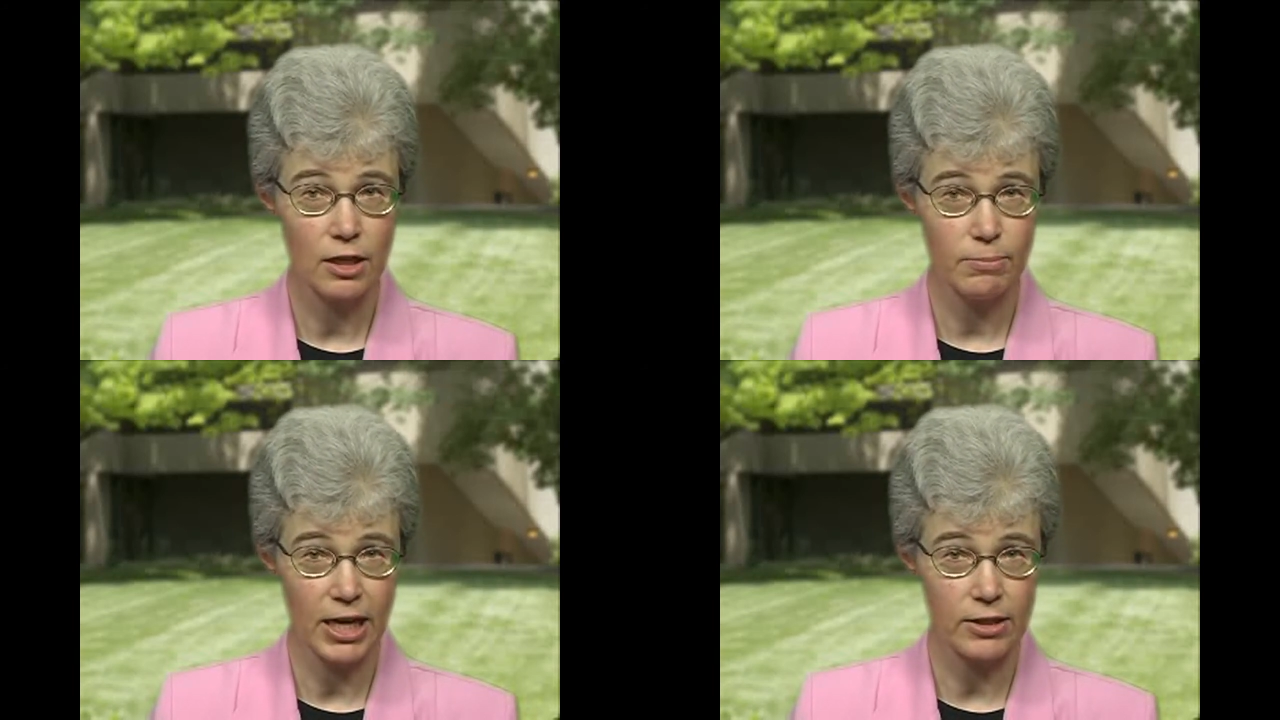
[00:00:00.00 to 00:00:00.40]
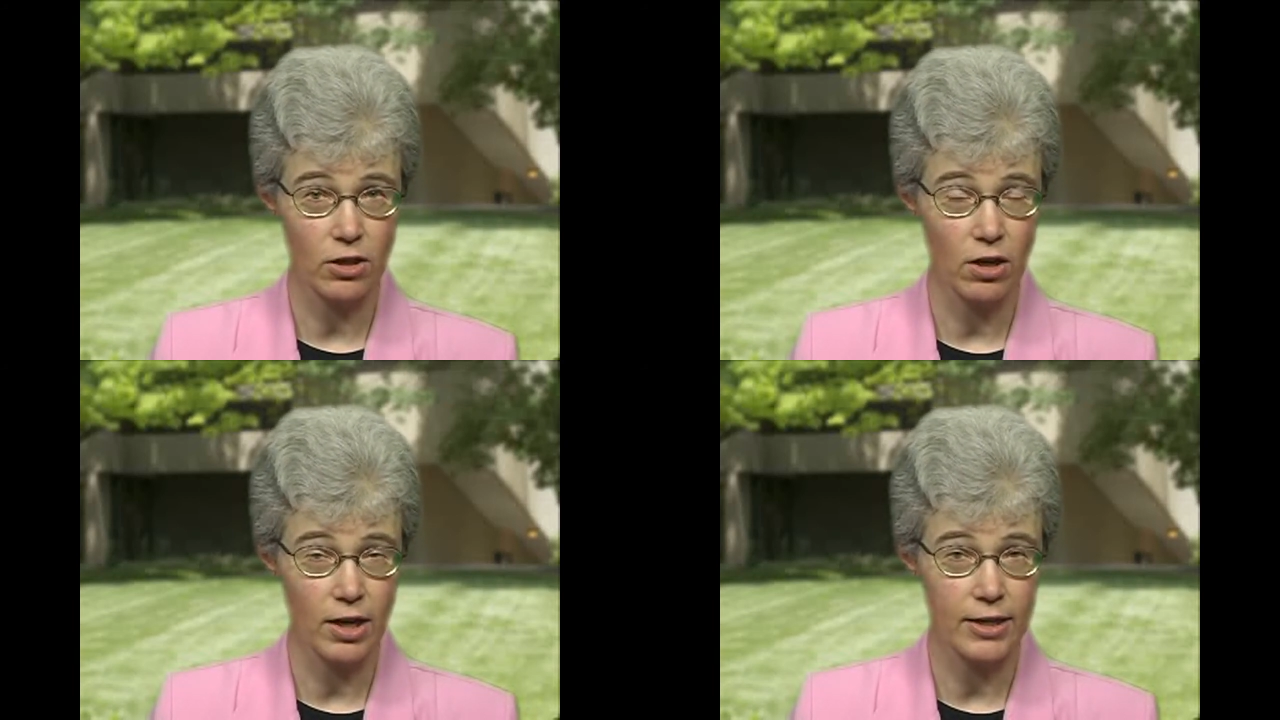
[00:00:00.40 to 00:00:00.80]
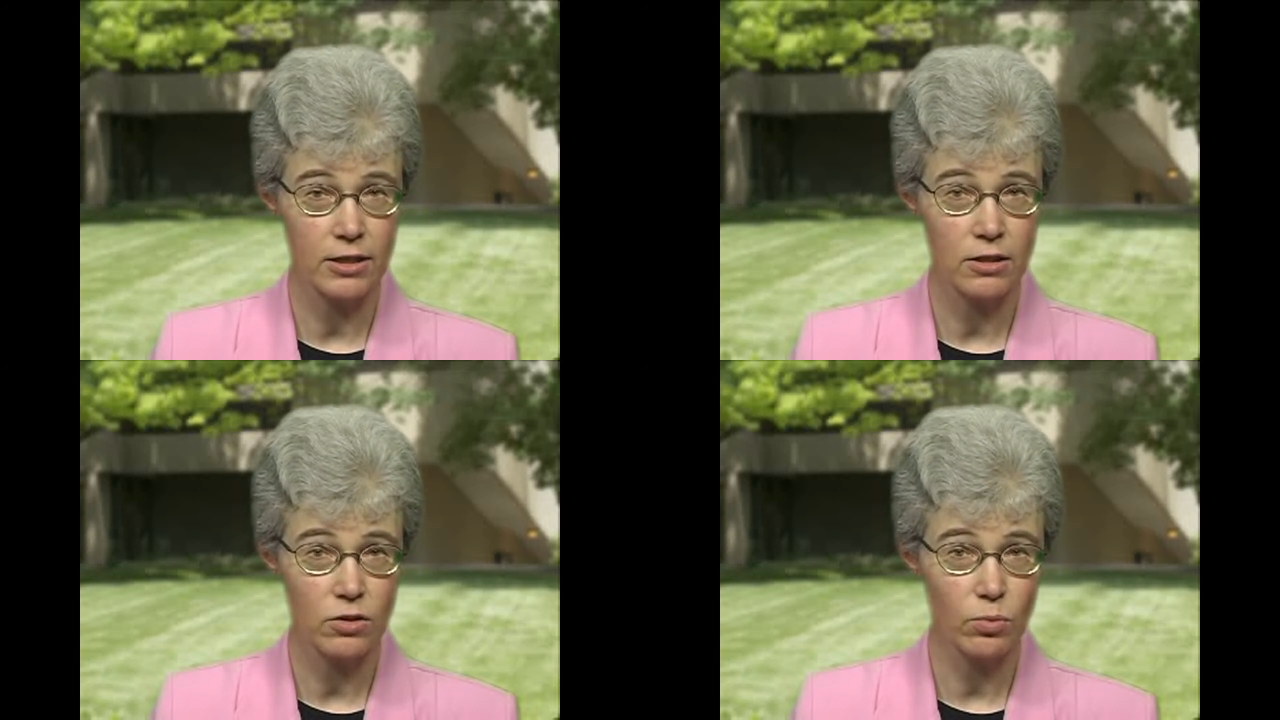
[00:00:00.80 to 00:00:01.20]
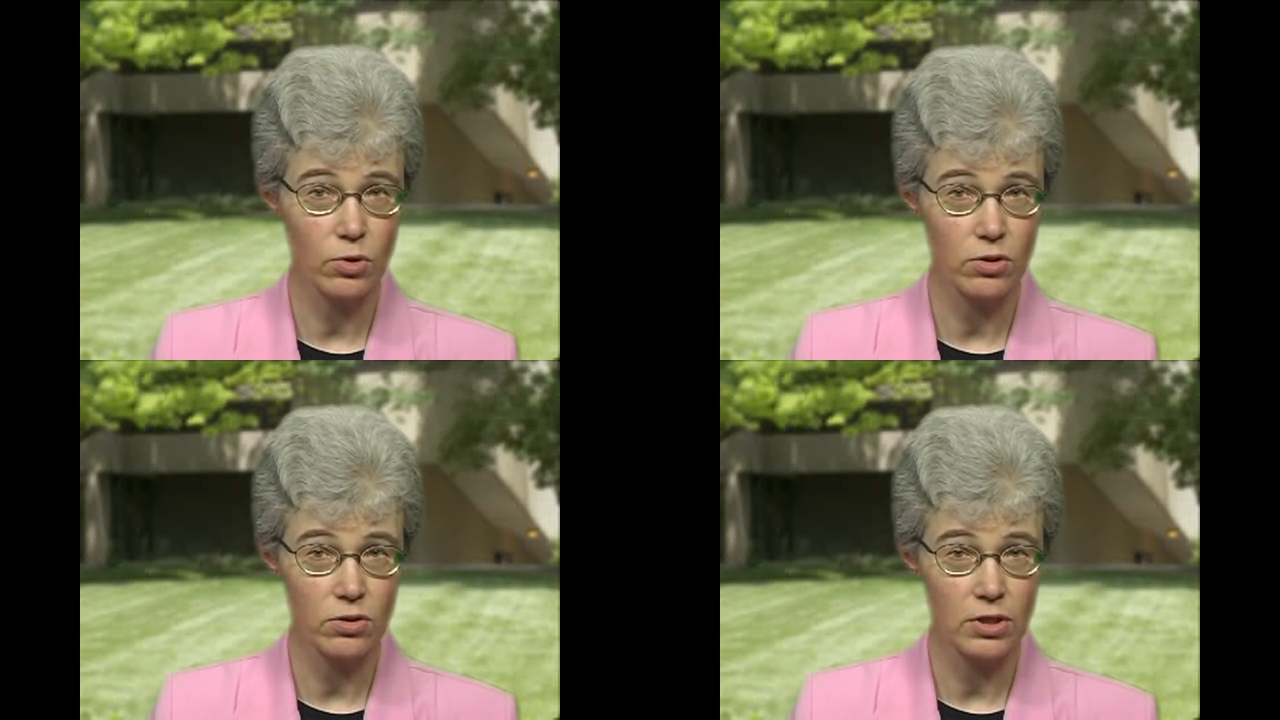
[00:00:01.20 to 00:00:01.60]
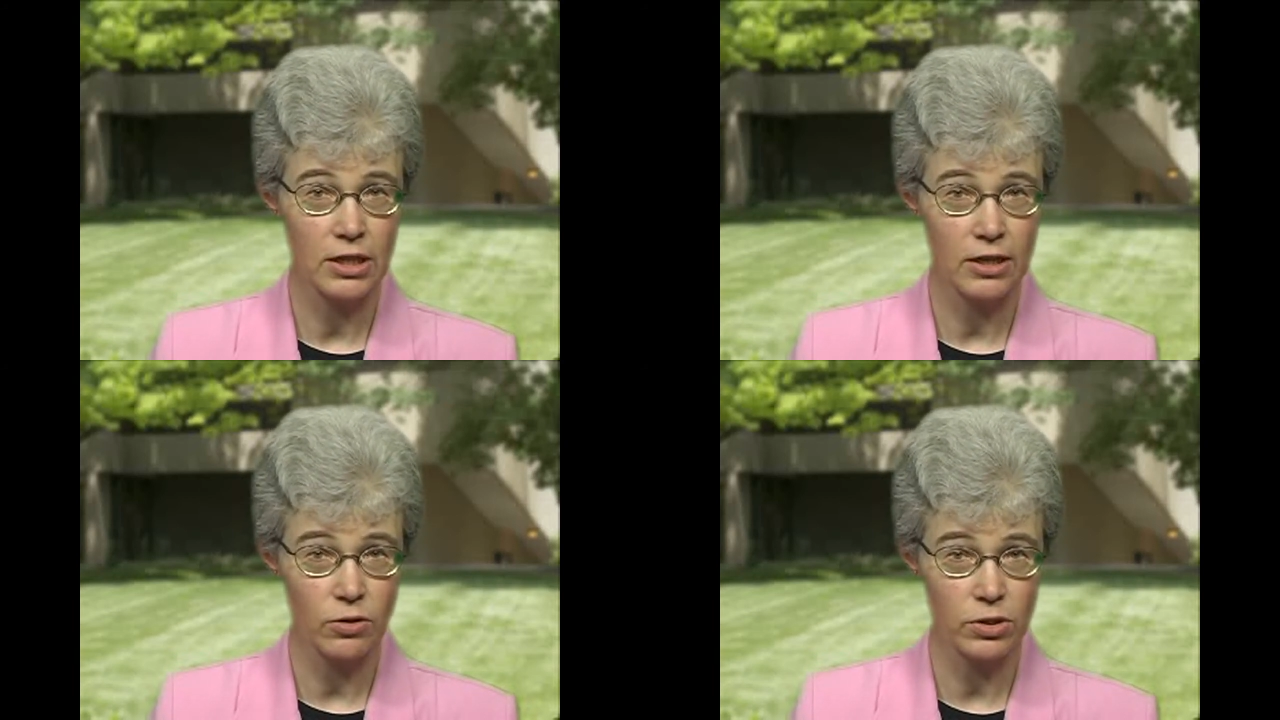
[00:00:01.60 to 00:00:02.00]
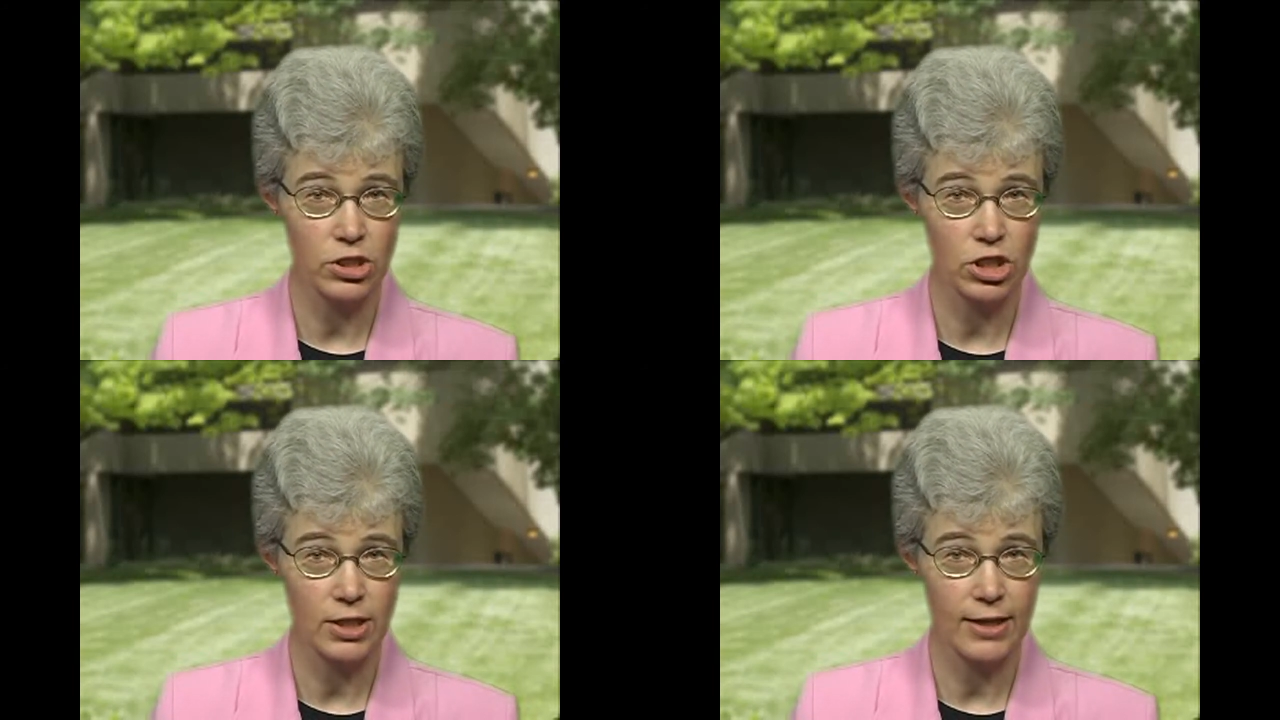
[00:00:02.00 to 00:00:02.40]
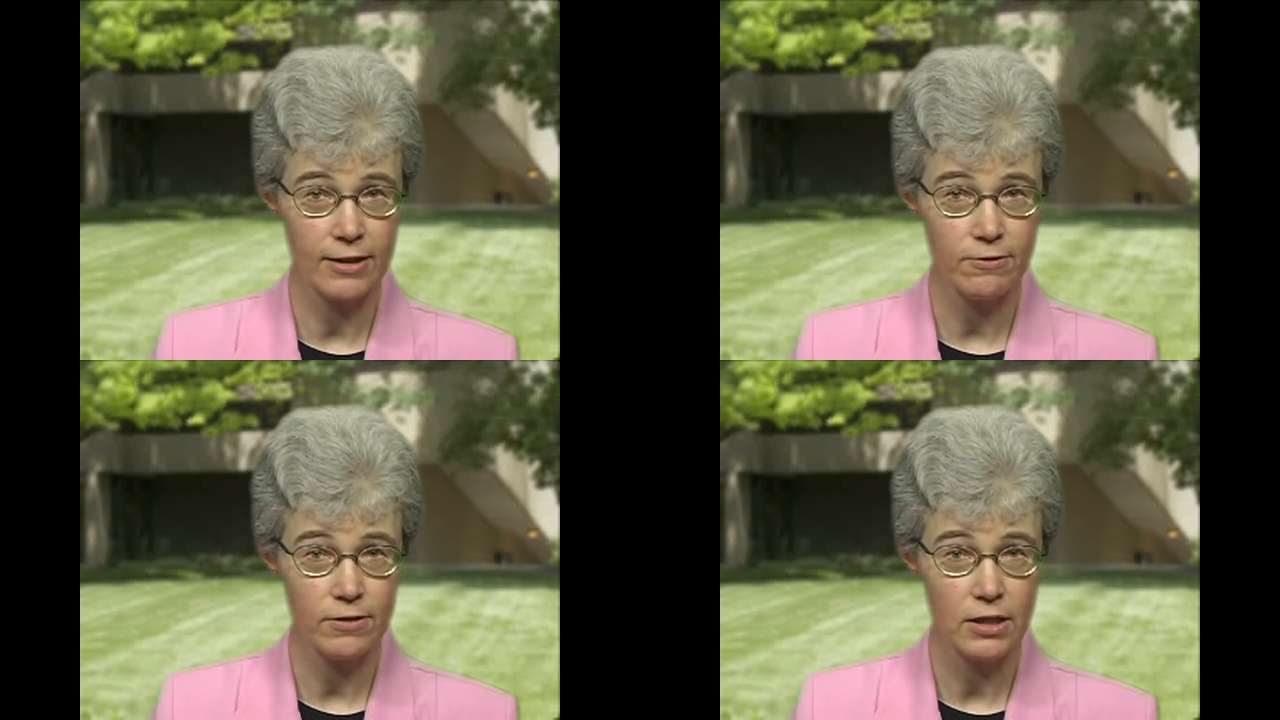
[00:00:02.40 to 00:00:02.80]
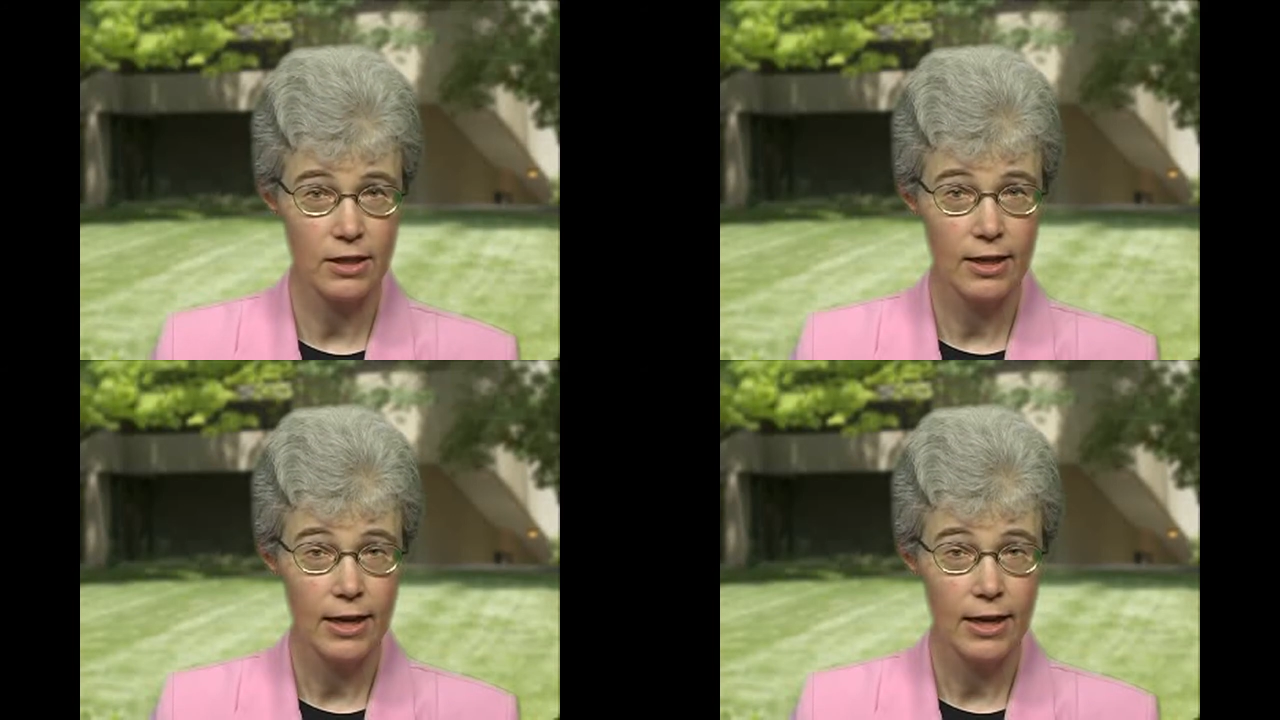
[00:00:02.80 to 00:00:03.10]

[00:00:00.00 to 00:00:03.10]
about God, the world, and Christian life.